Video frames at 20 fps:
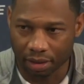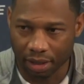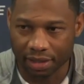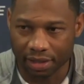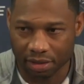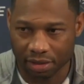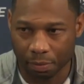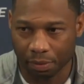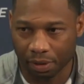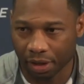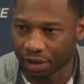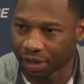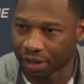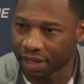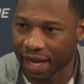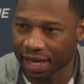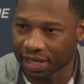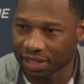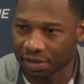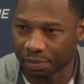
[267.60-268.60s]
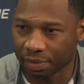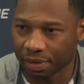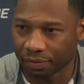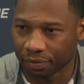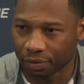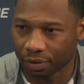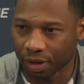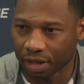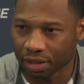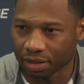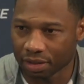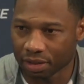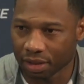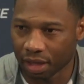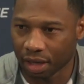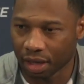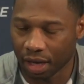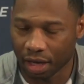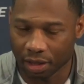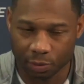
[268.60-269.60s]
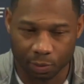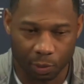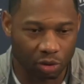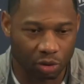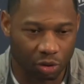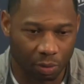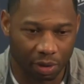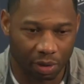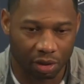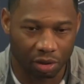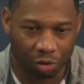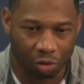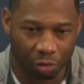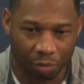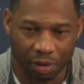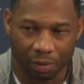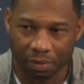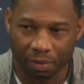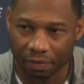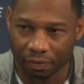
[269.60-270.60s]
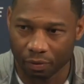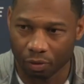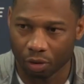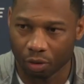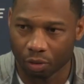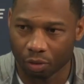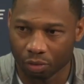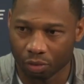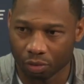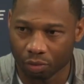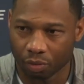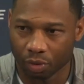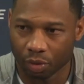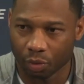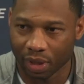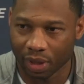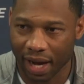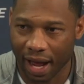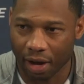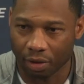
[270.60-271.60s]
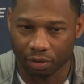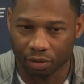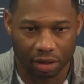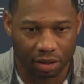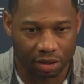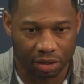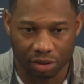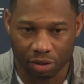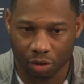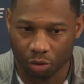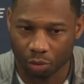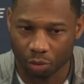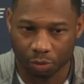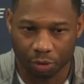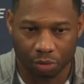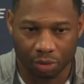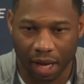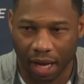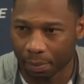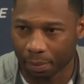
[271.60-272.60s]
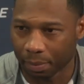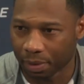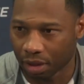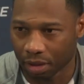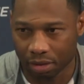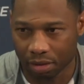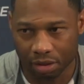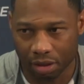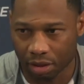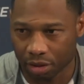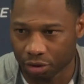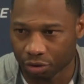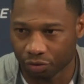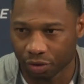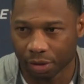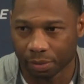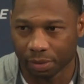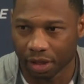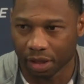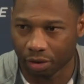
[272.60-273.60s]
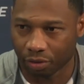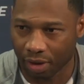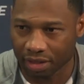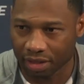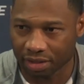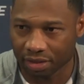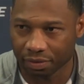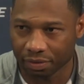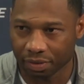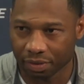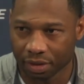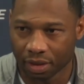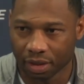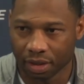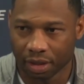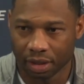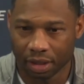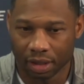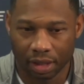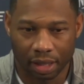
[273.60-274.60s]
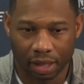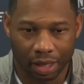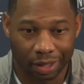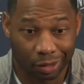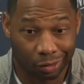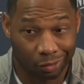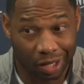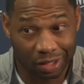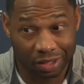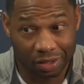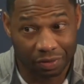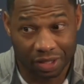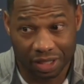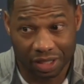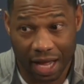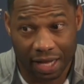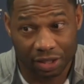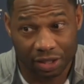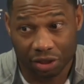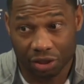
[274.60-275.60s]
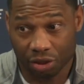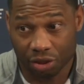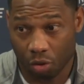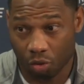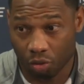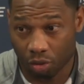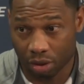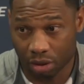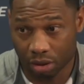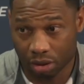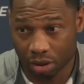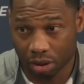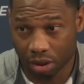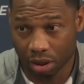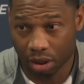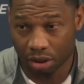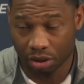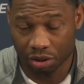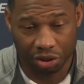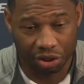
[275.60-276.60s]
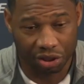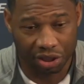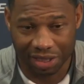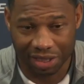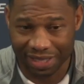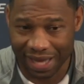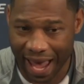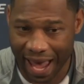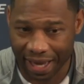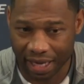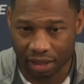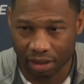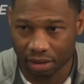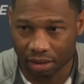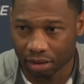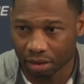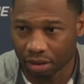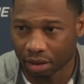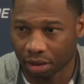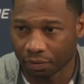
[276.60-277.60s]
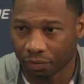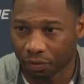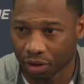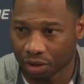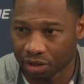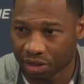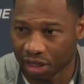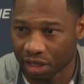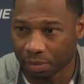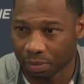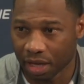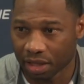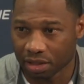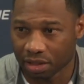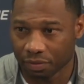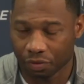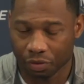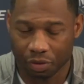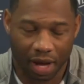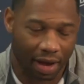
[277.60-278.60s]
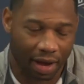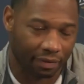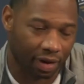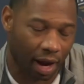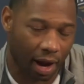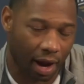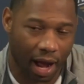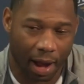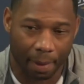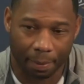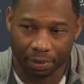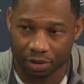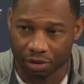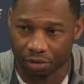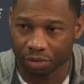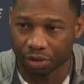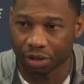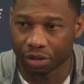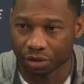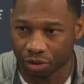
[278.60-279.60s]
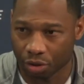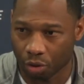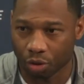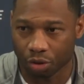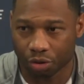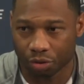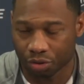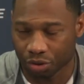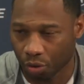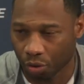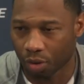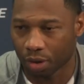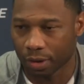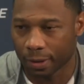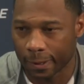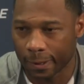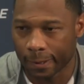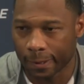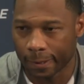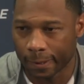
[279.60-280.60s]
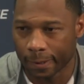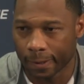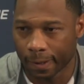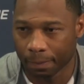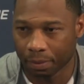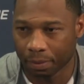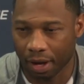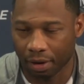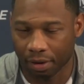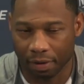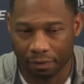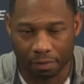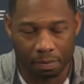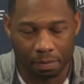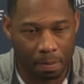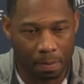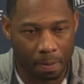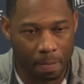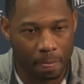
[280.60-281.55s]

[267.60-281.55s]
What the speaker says: That's the player he has to be for us. I spoke to him a little bit before we went out and just told him, you got to be extremely aggressive. And aggressive is not just scoring. It's just attacking, looking for your teammates. If you have an opportunity to score, you score. Proud of him.